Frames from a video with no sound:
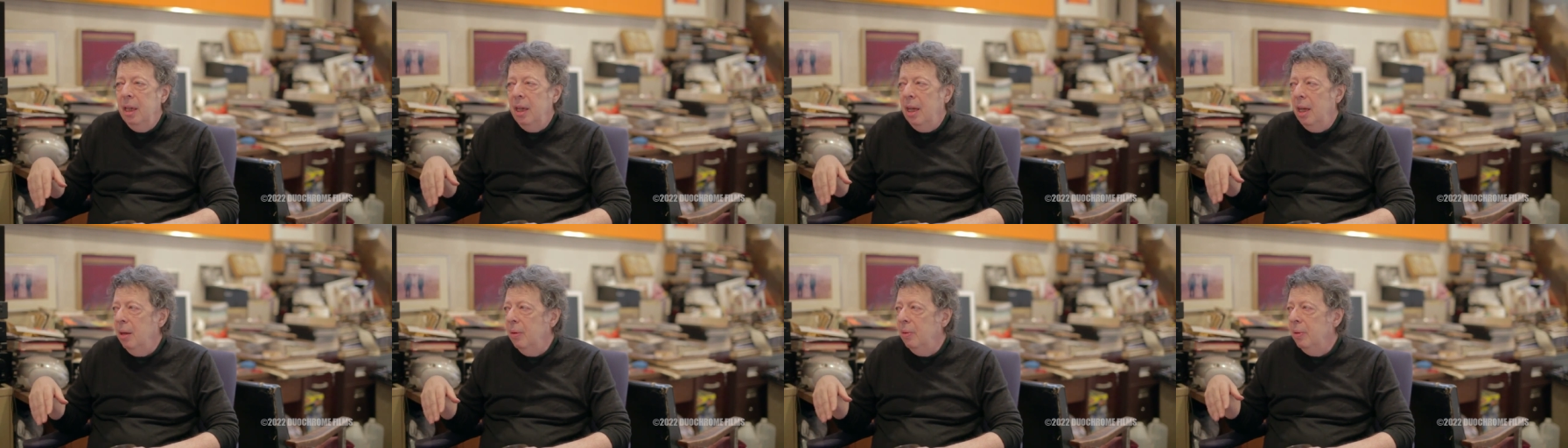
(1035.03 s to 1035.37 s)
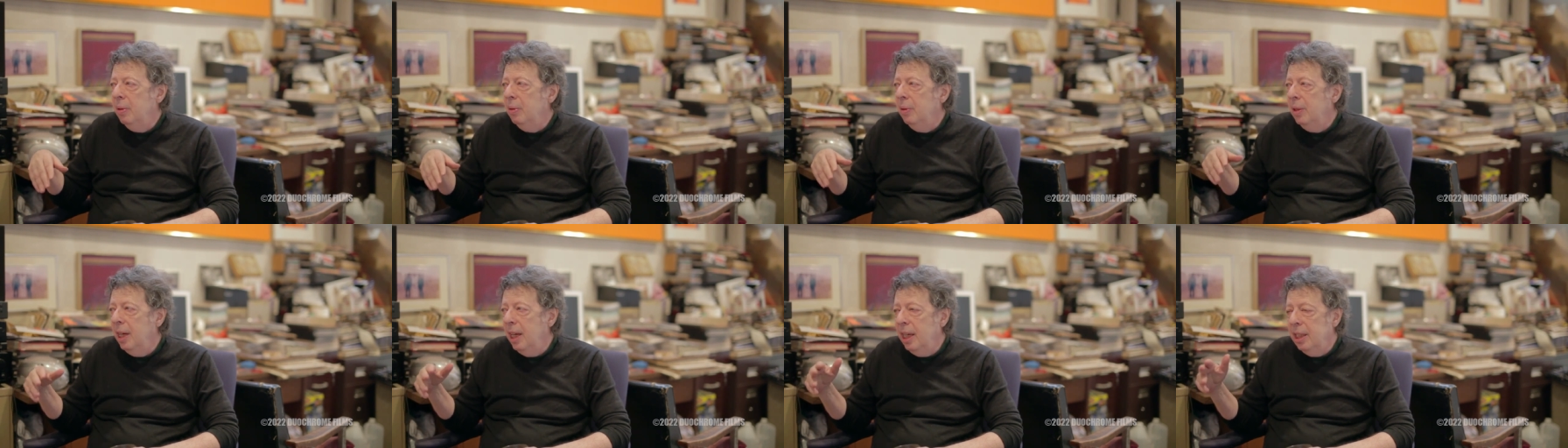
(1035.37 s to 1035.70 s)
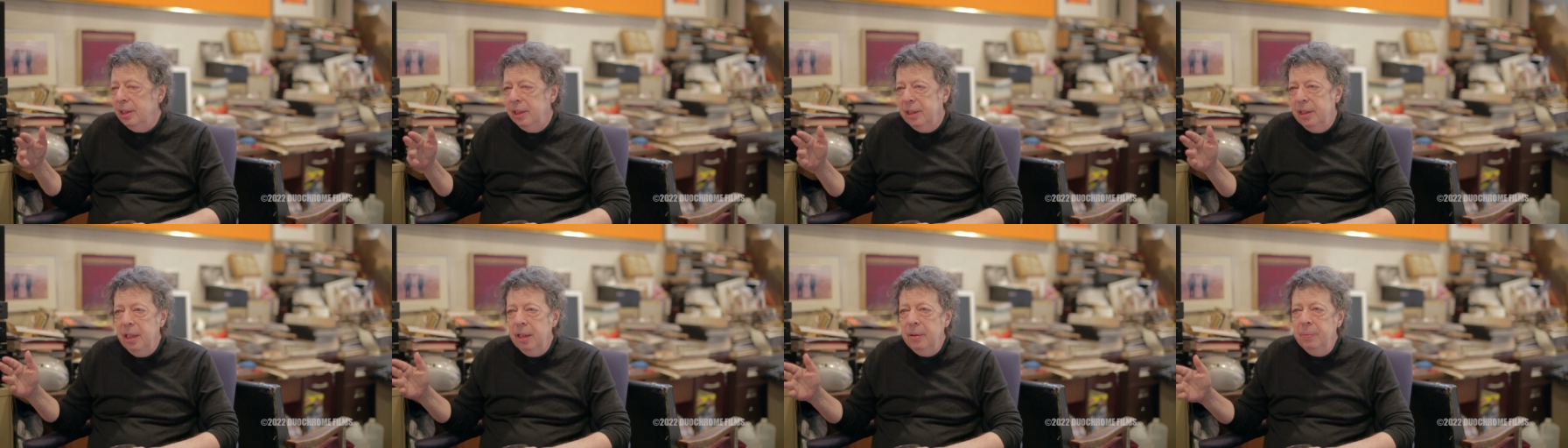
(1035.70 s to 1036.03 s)
and we would
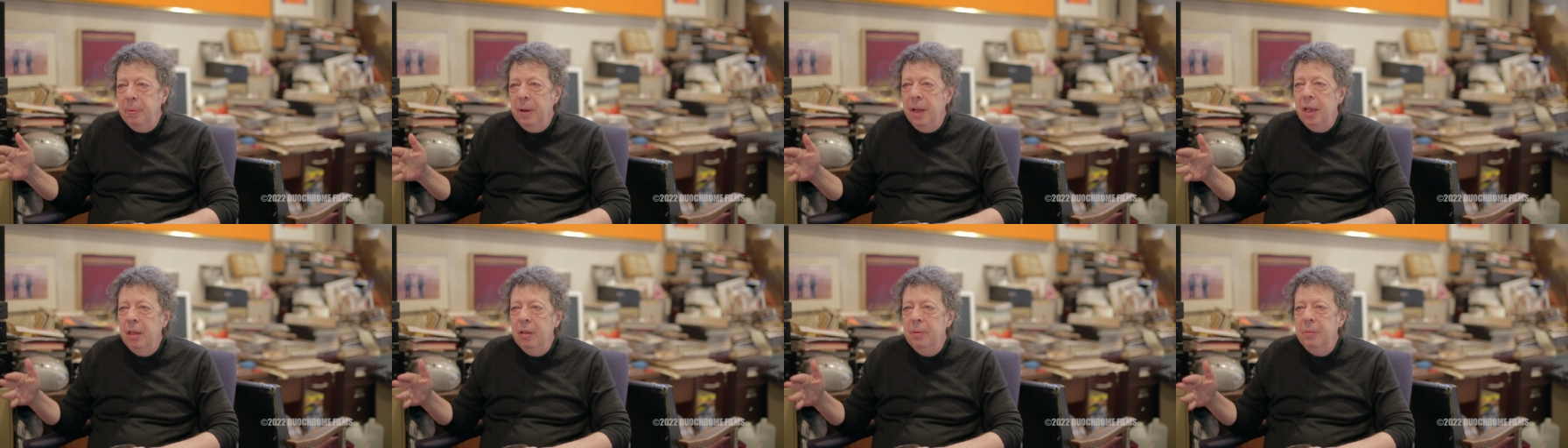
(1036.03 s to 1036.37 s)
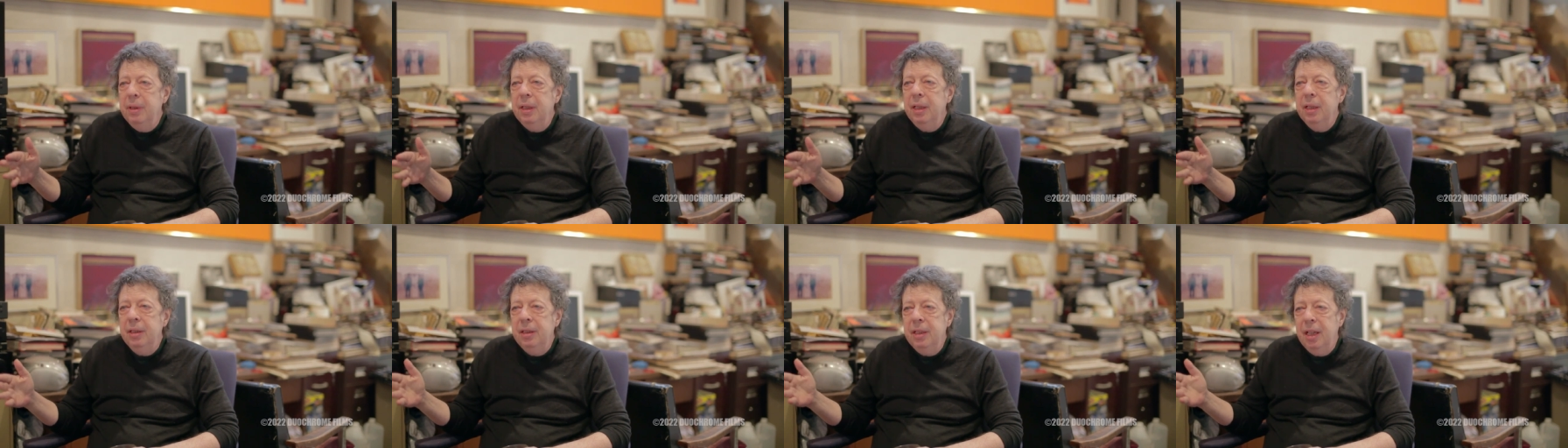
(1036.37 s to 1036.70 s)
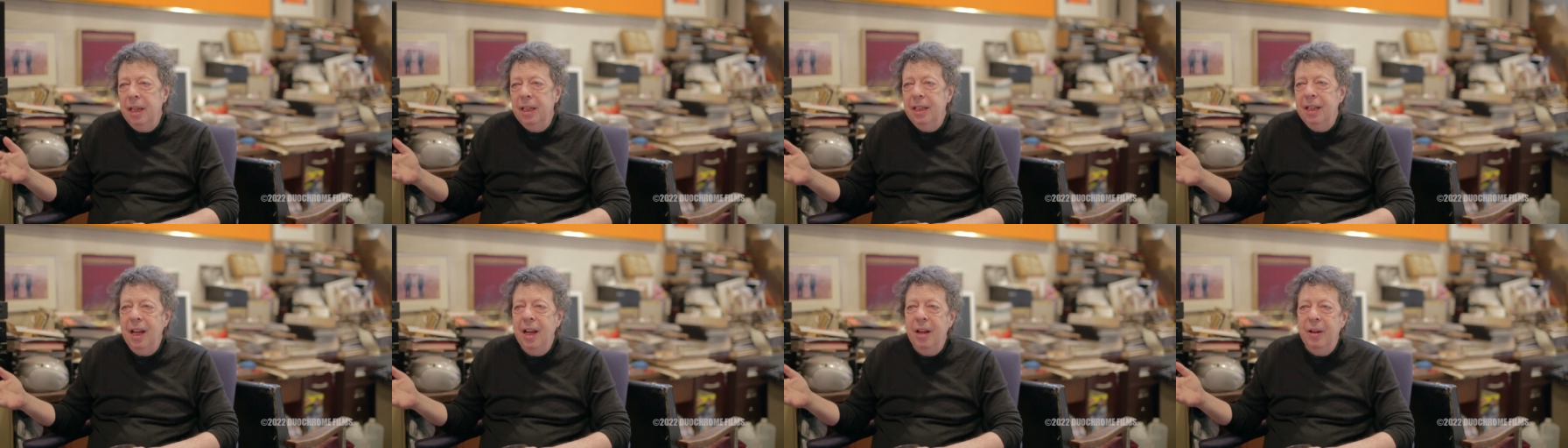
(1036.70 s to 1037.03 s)
ask Dick Bellamy to
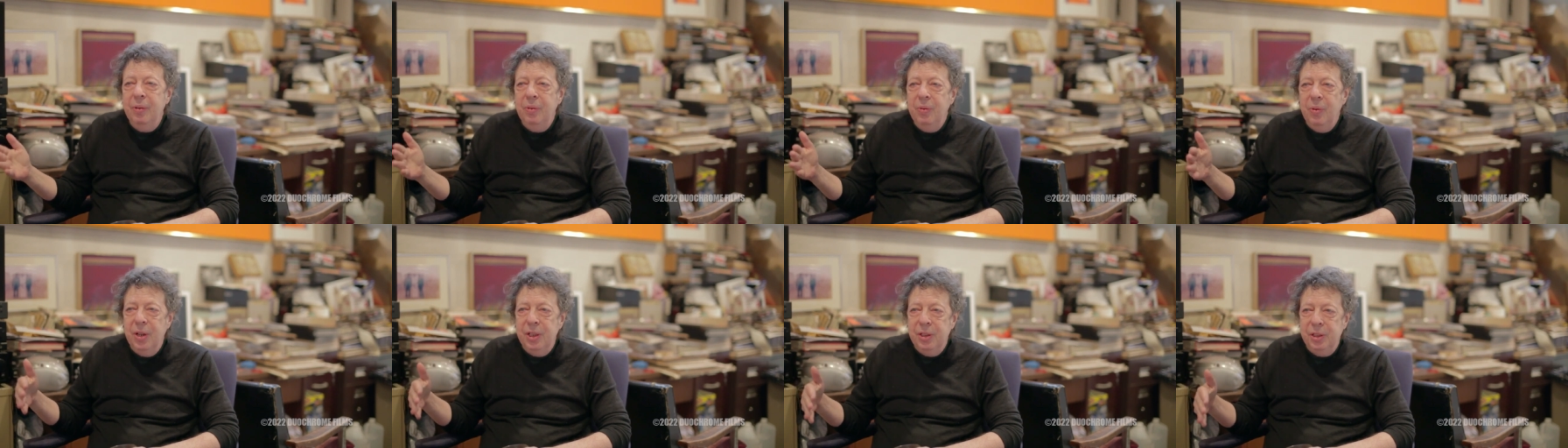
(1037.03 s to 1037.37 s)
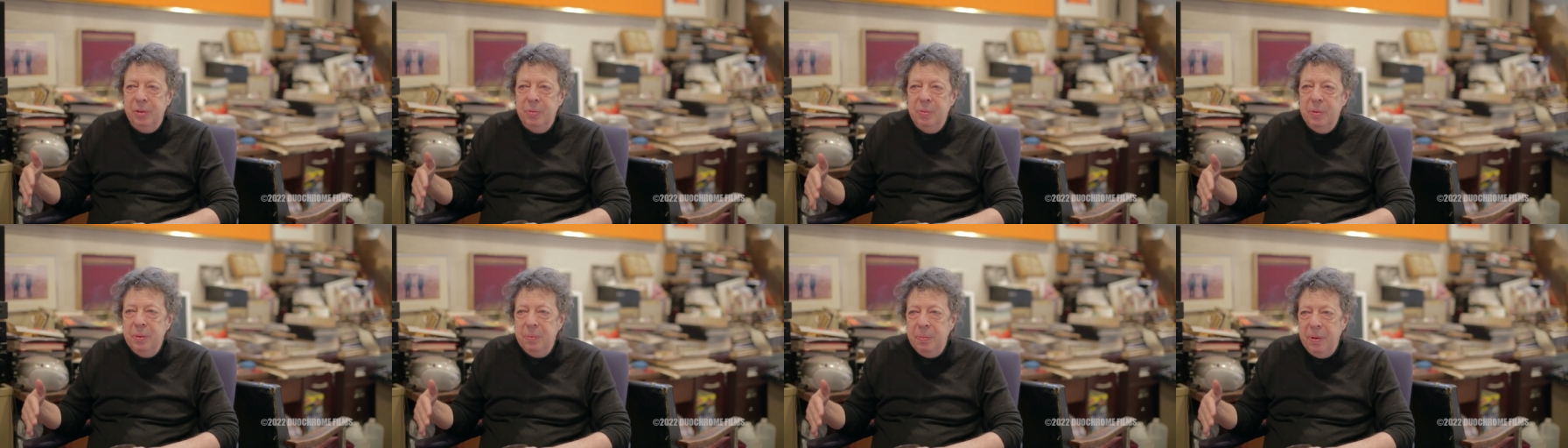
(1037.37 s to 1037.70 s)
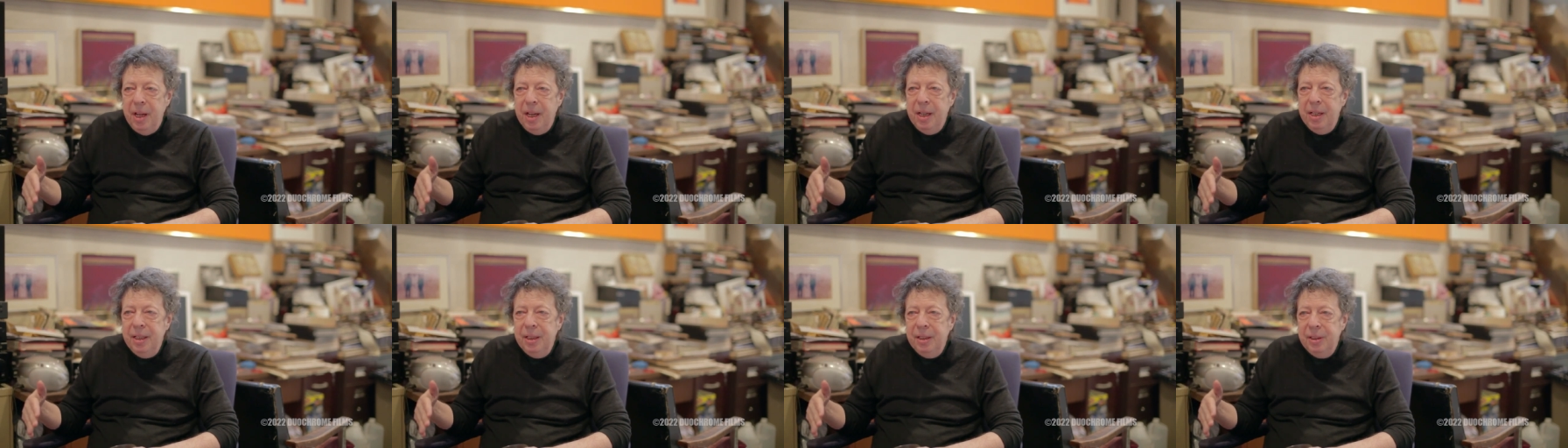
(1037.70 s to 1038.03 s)
take out Wesselmann
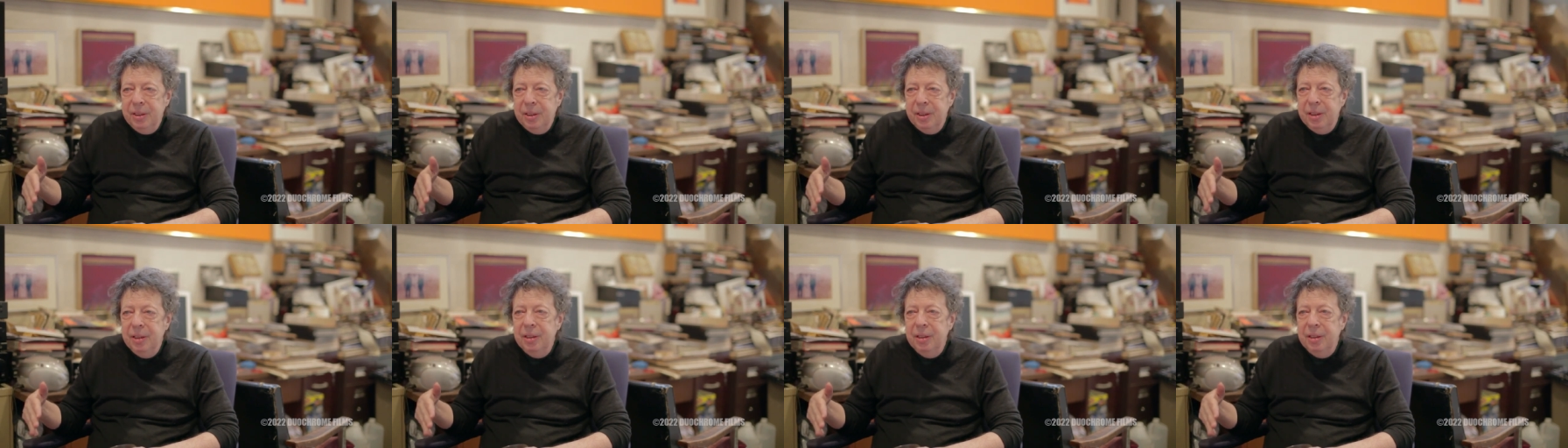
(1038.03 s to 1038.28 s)
paintings.